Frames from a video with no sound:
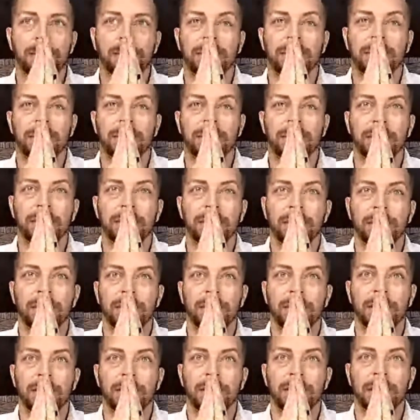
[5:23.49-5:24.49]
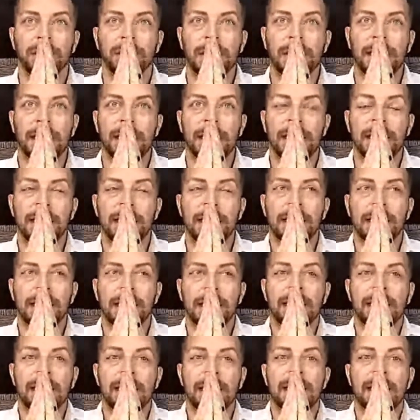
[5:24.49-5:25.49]

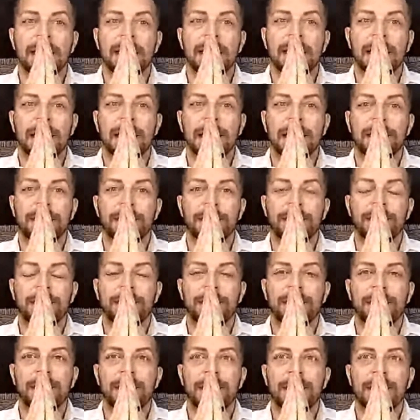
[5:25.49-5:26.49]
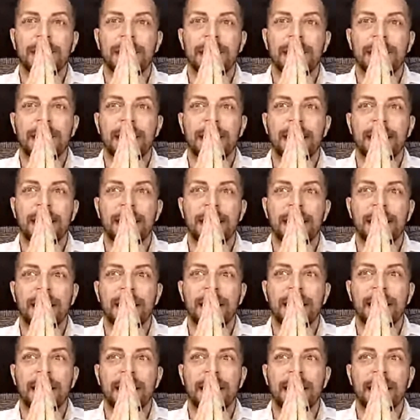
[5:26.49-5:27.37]
[no speech]